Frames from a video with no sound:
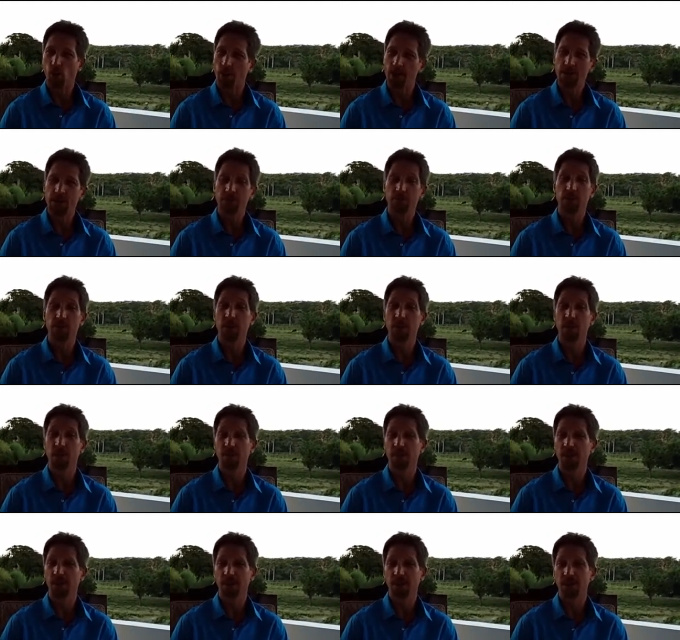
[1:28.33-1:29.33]
why are some people
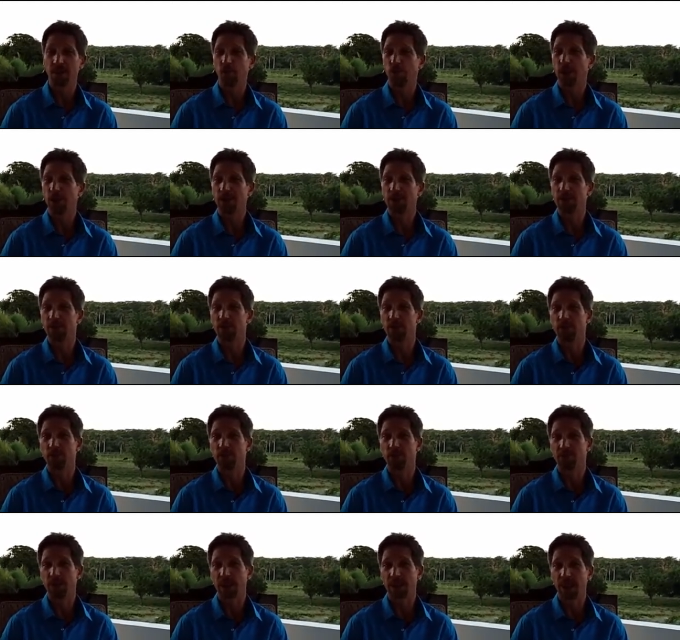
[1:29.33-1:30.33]
lucky and why are some
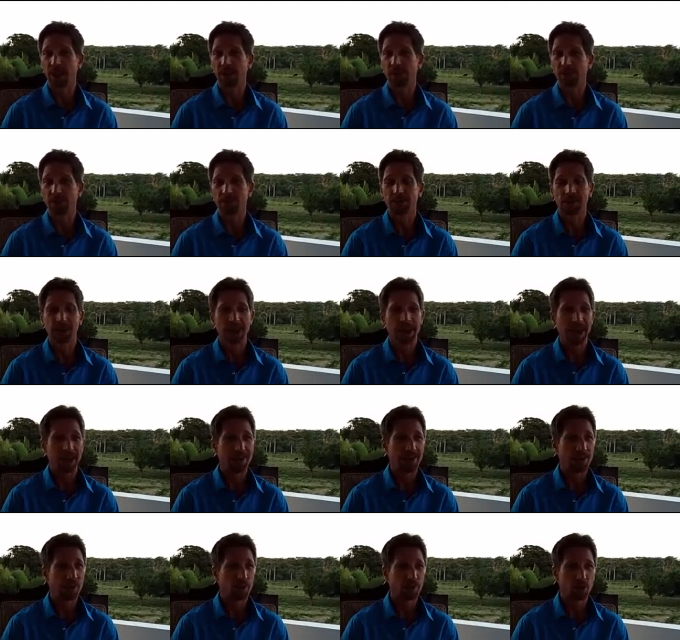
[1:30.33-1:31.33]
people not.
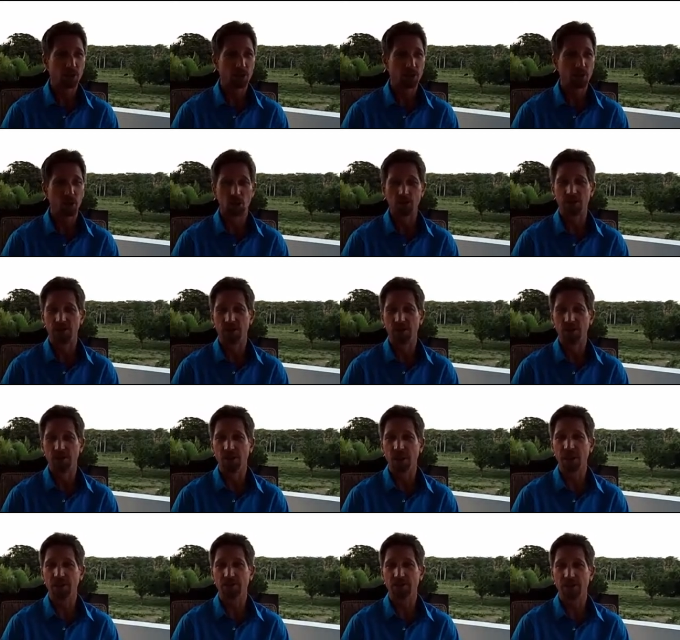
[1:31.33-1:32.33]
And there's a book called The
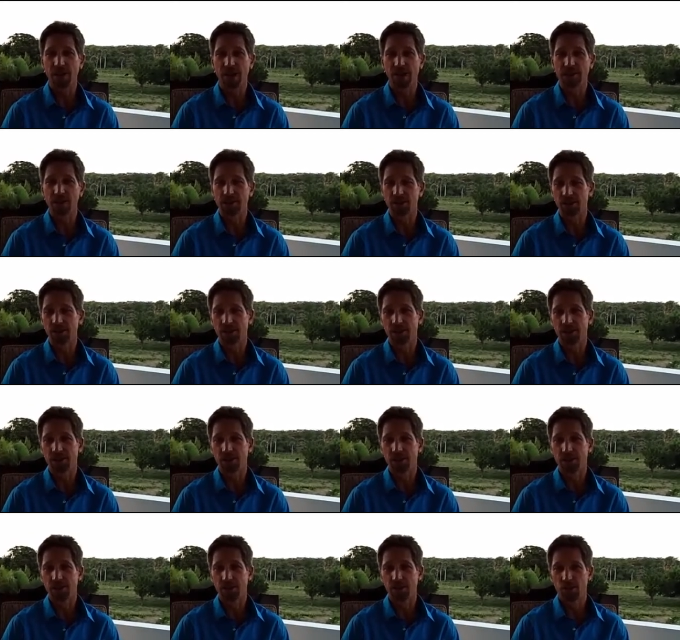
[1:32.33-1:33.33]
Luck Factor,
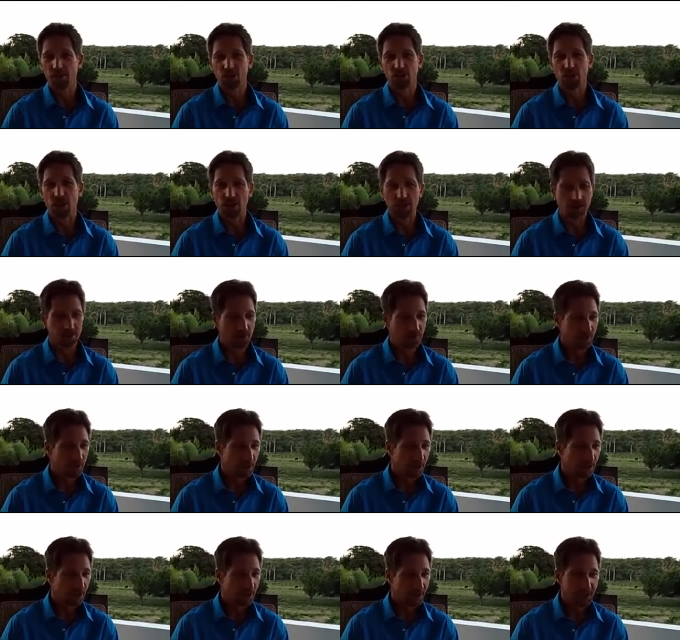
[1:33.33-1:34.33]
which talks
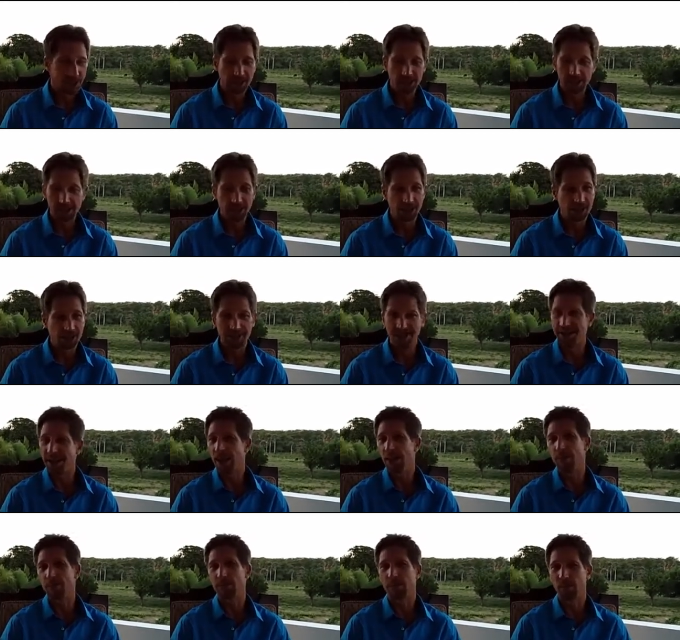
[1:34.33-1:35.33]
in
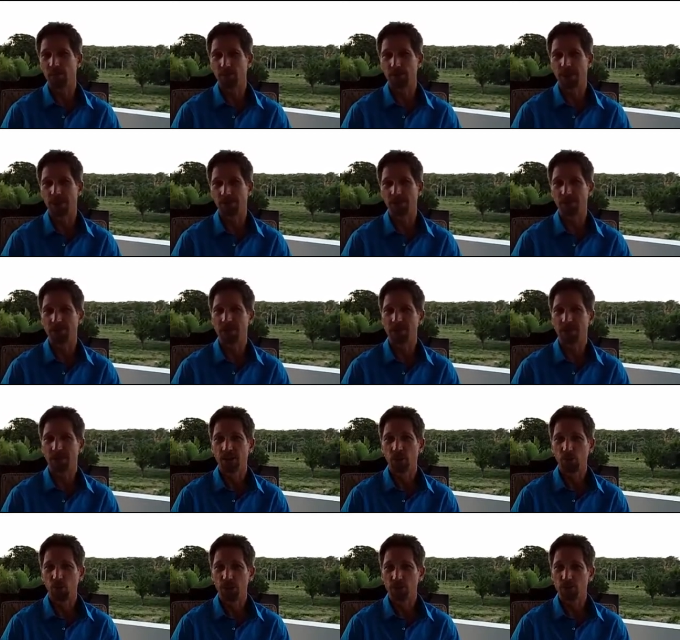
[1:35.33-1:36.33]
depth about
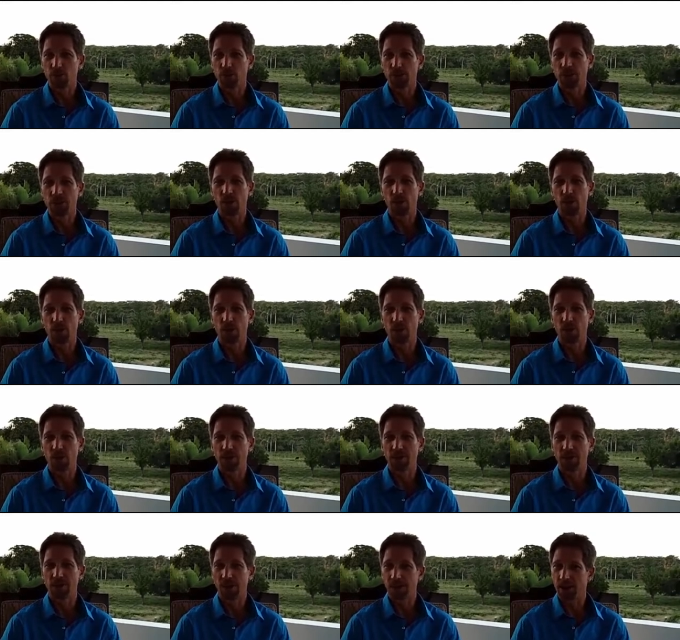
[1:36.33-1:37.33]
what's really going on
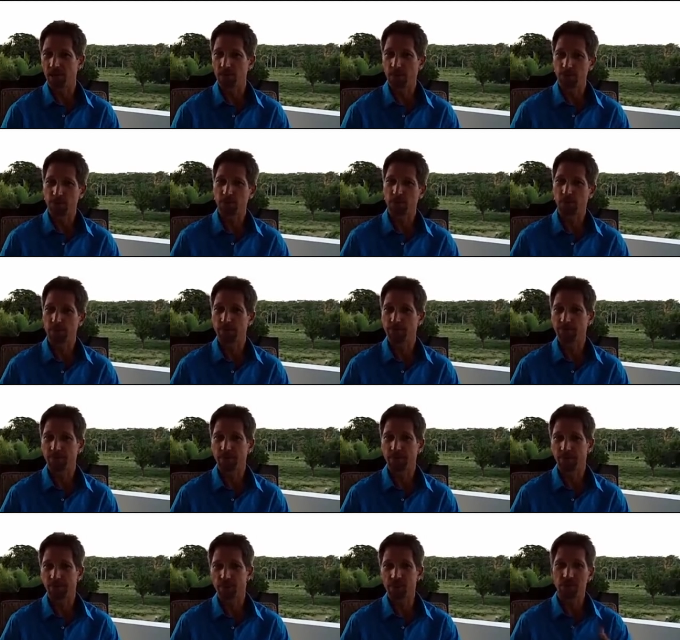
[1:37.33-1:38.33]
with lucky people
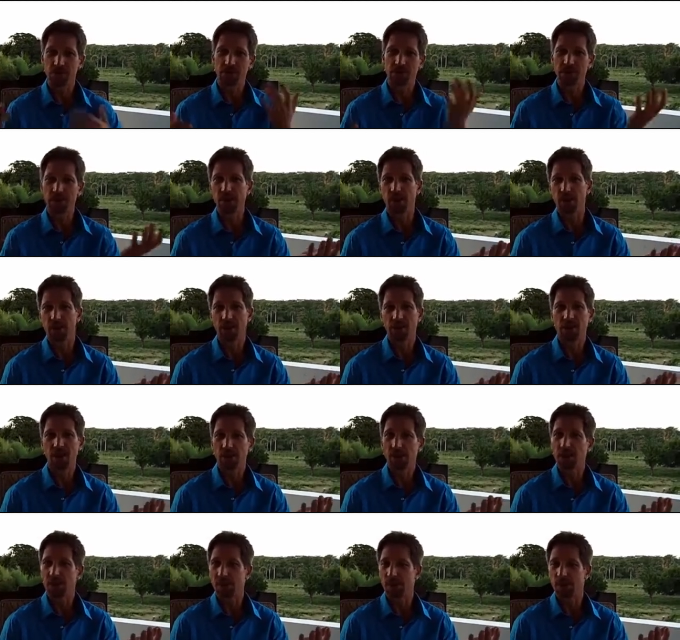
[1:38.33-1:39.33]
versus
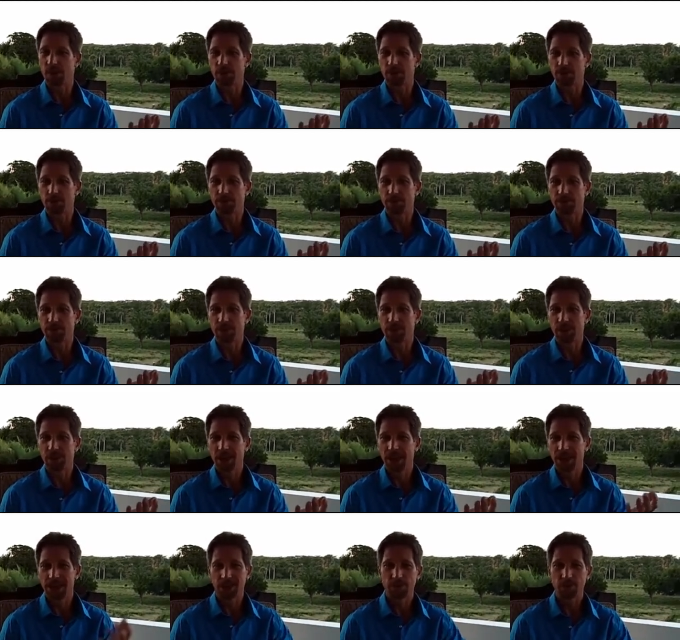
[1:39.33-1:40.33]
unlucky people.
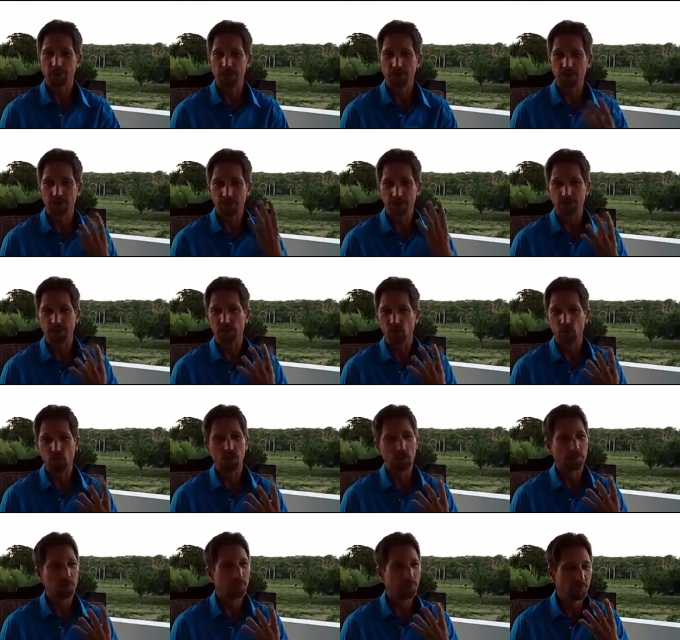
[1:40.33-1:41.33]
And it comes down to these
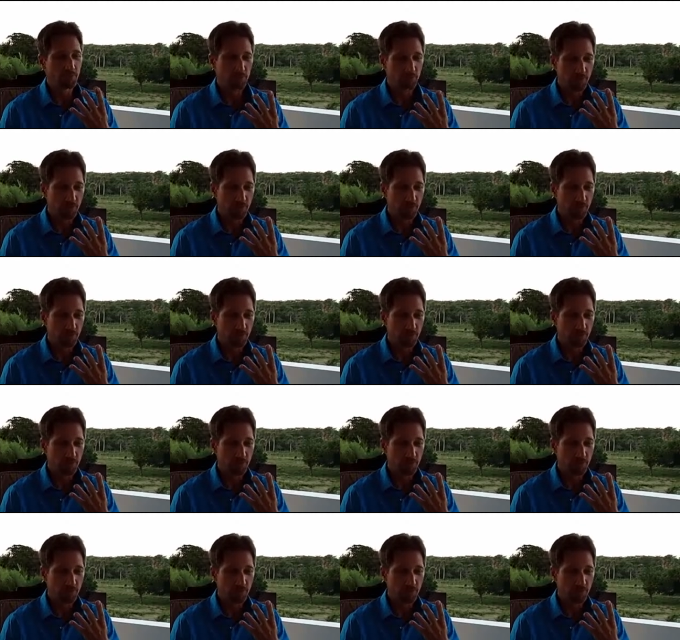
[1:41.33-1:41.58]
four